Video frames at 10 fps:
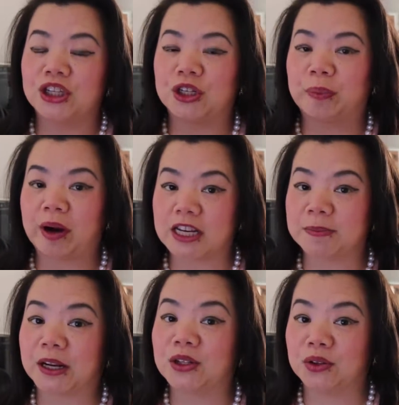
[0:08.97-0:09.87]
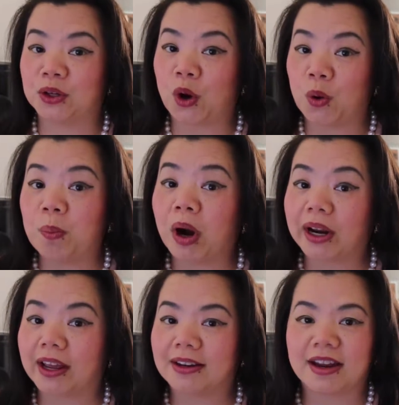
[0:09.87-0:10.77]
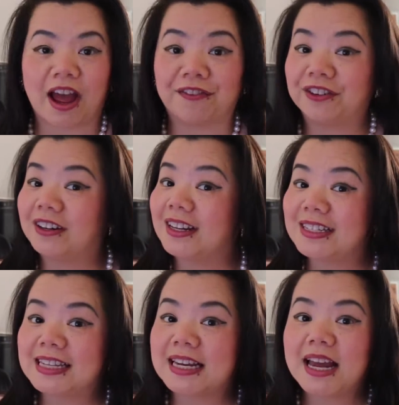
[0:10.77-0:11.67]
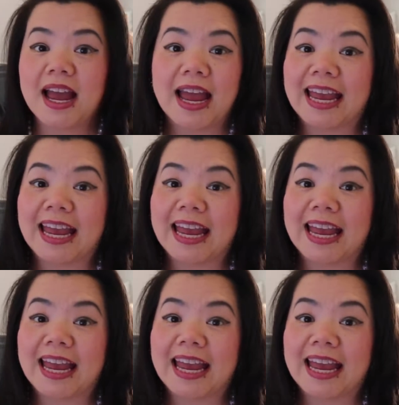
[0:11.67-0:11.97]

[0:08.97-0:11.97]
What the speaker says: to prospect to the cold market effortlessly